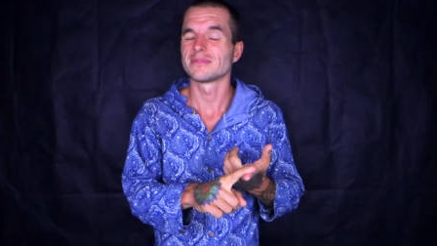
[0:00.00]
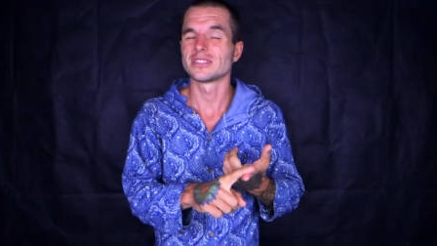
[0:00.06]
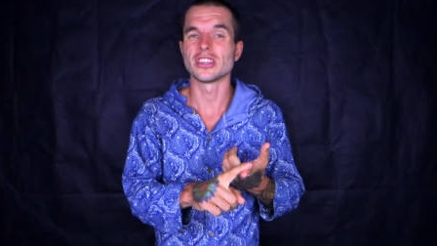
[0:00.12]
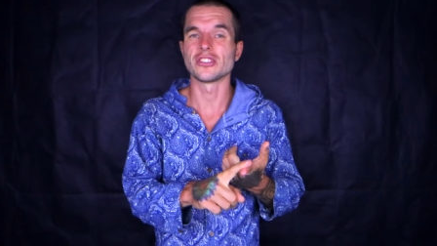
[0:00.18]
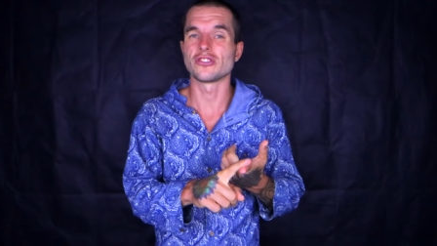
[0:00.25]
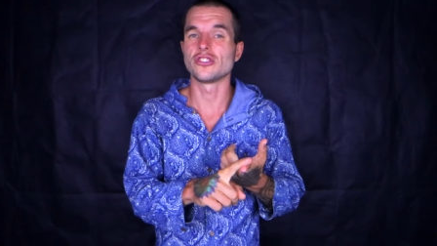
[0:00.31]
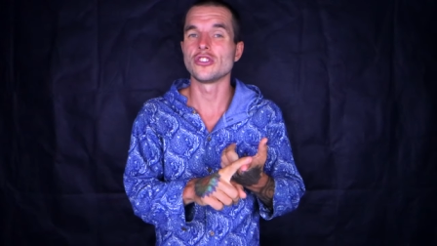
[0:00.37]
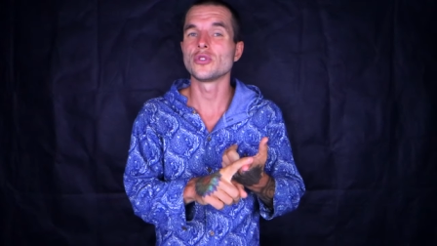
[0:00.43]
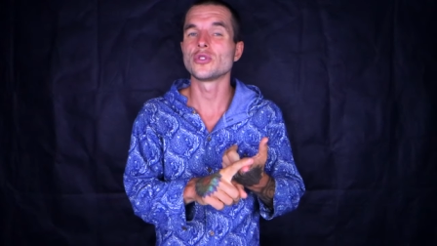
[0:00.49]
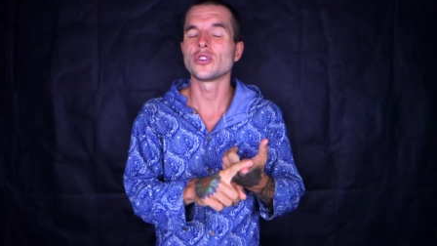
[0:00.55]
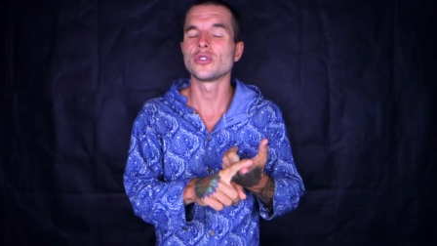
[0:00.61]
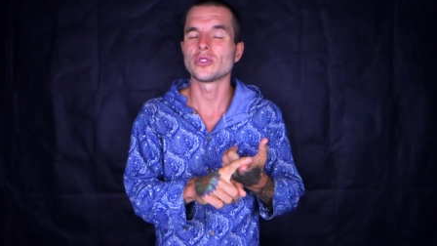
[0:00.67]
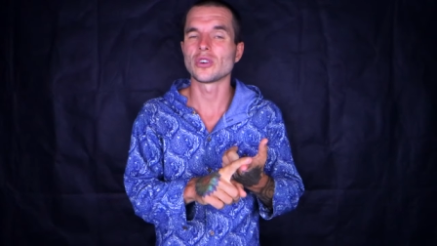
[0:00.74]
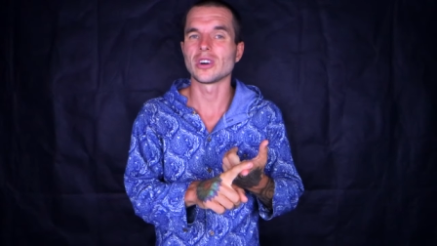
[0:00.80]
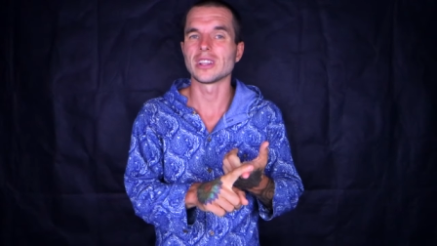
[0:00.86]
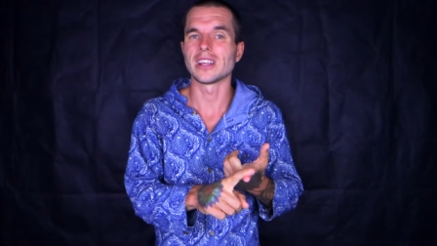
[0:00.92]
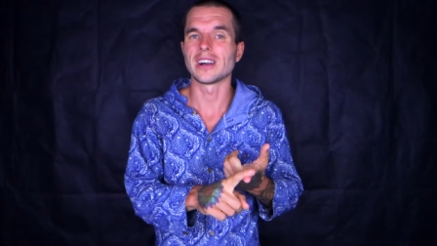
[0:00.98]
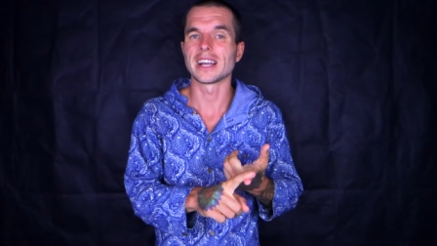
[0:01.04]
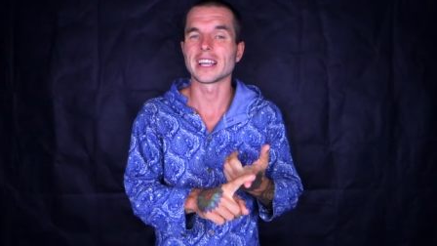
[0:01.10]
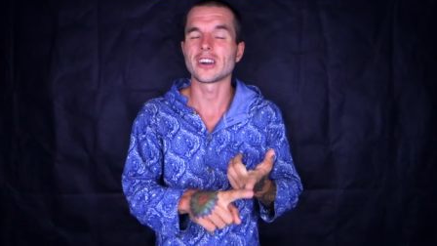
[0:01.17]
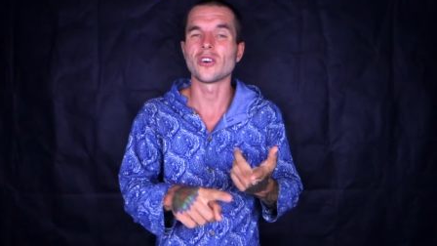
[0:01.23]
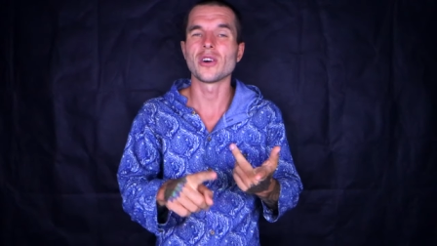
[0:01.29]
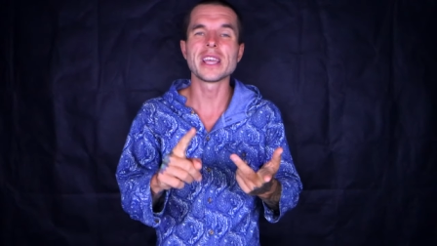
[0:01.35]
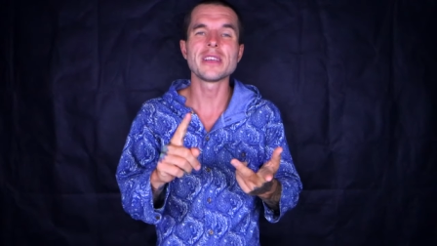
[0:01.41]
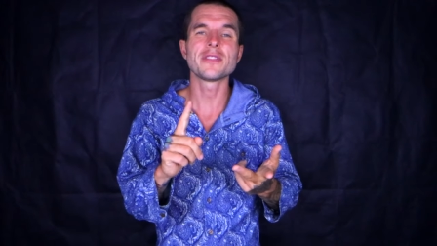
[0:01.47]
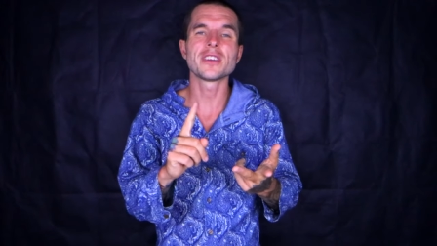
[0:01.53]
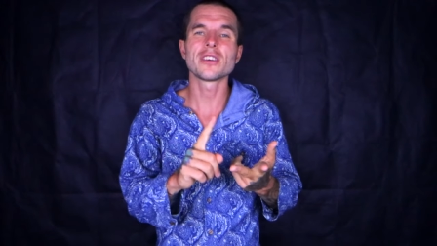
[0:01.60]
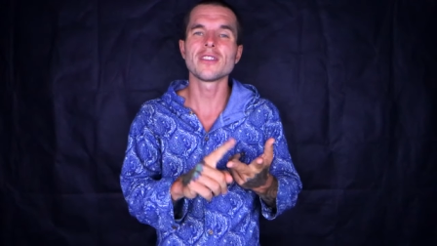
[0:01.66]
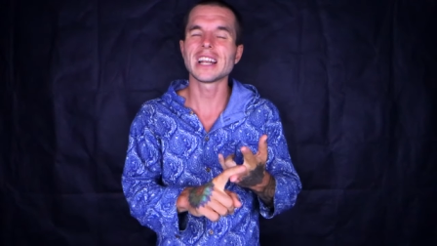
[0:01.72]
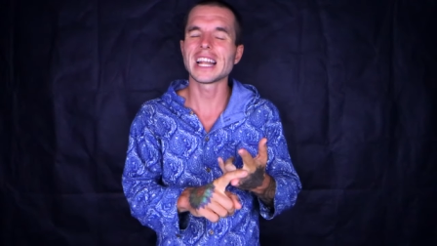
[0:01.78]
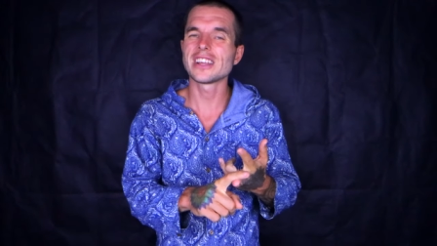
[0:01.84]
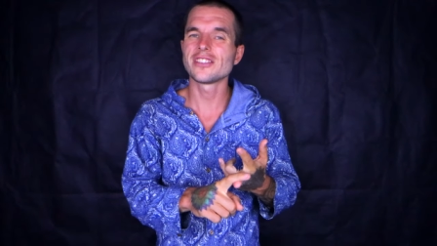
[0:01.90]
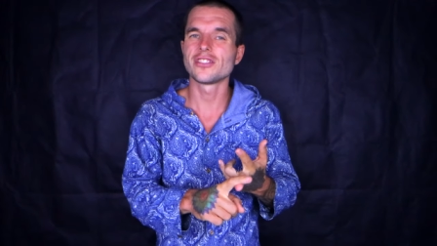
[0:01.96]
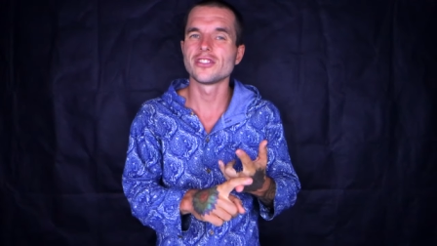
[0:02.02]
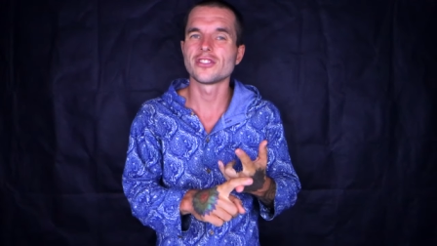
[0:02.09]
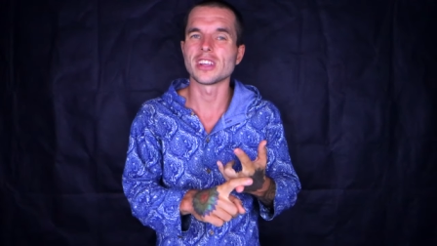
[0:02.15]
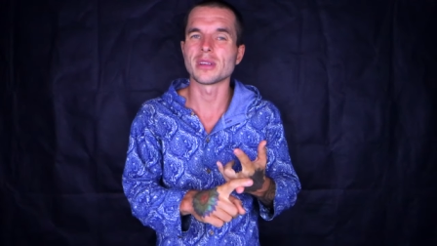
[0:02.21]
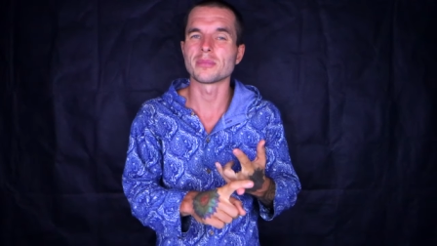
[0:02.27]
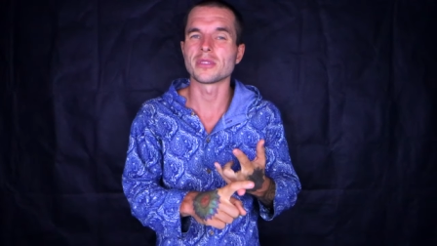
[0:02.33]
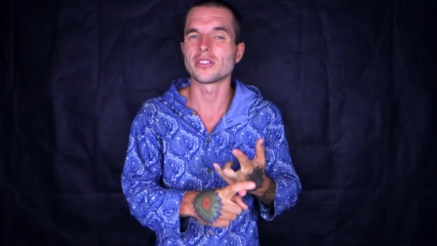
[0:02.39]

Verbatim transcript: that you do not like, or even a relationship